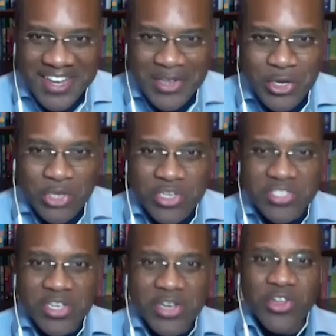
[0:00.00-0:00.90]
That you're
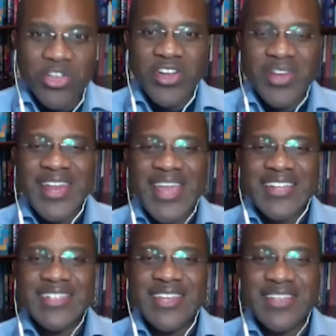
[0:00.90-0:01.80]
just Absolutely.
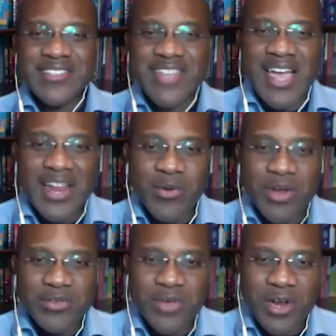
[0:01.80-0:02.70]
connecting exactly
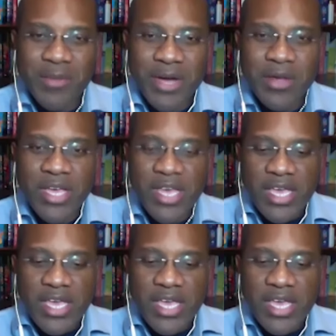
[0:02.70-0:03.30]
what I was talking about.